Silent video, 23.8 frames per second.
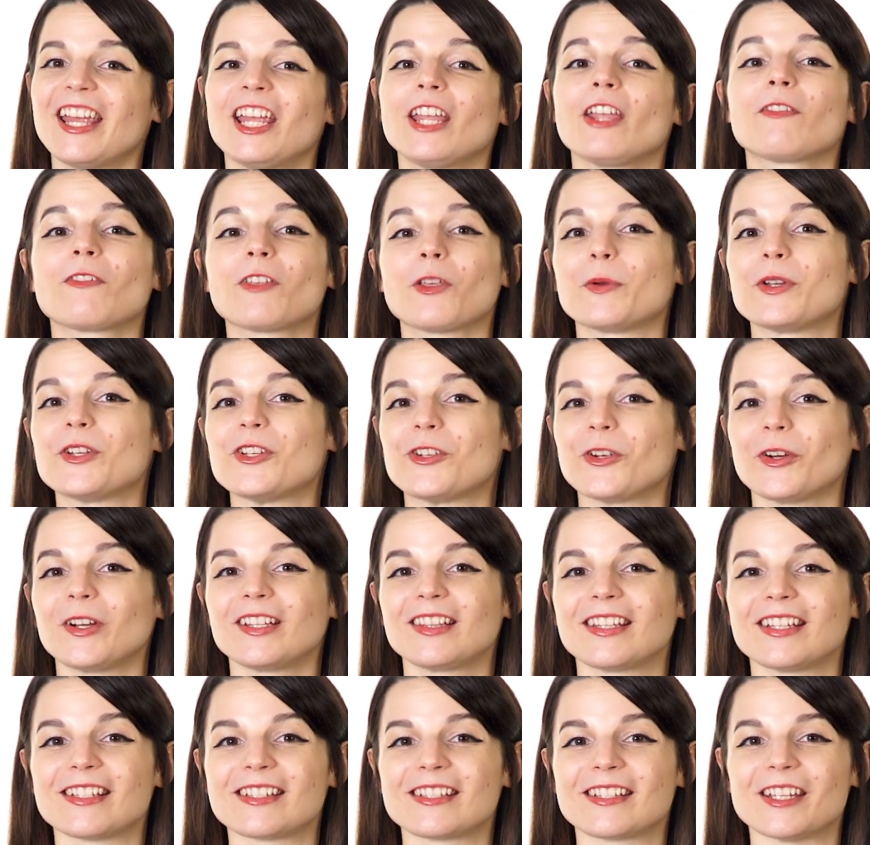if you enjoyed
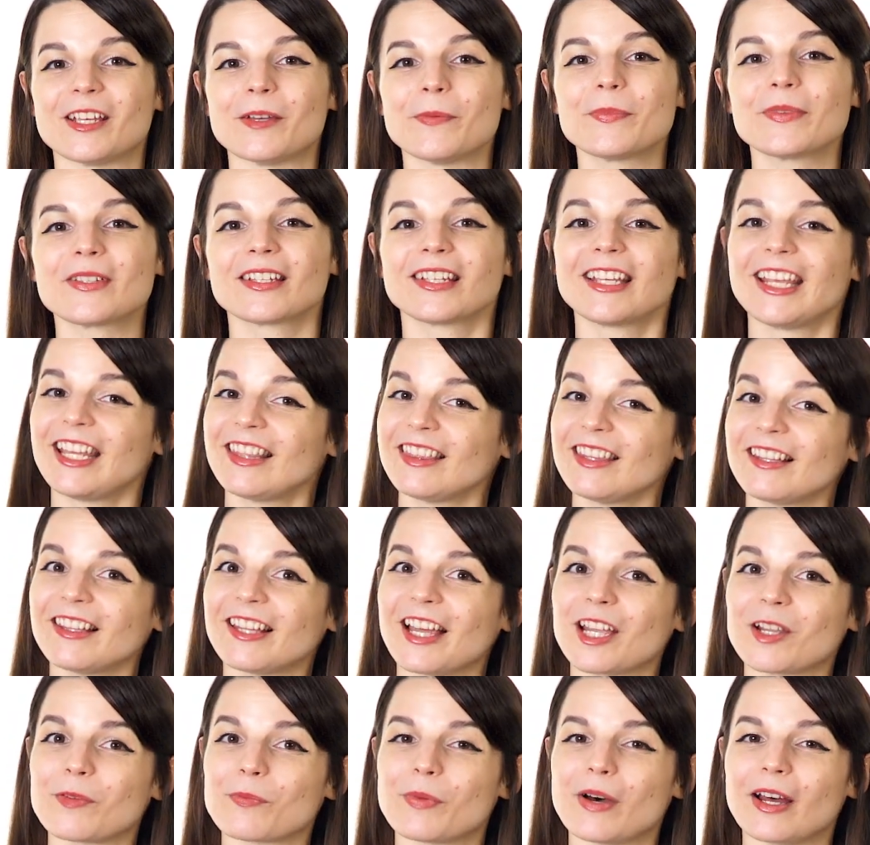these tips, hit the
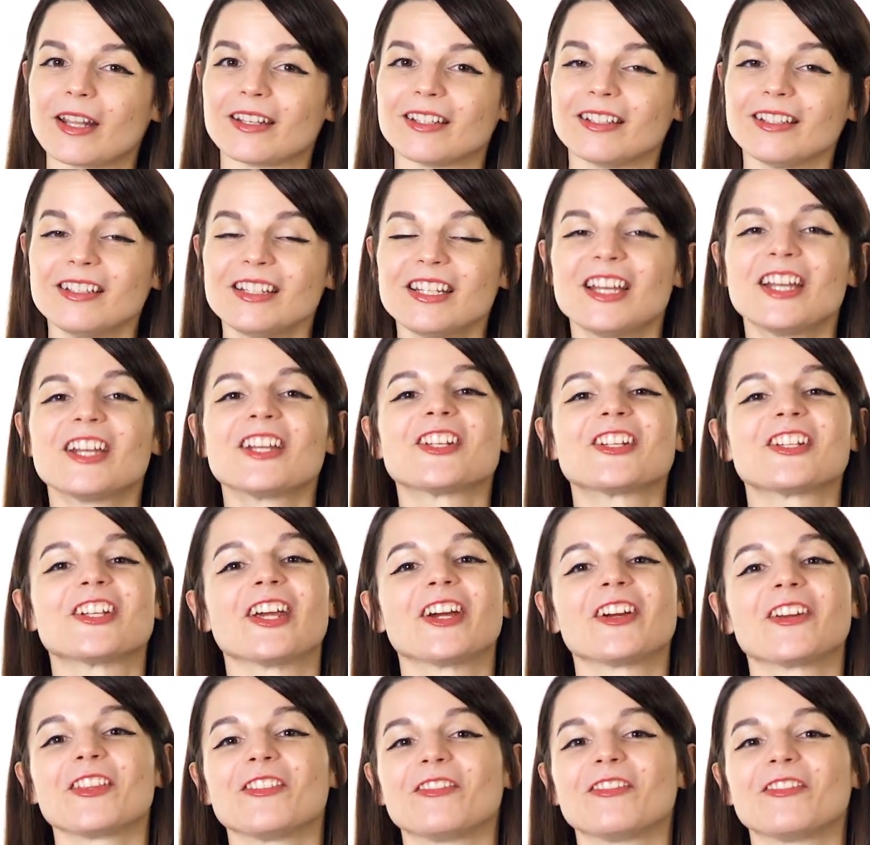like button, share the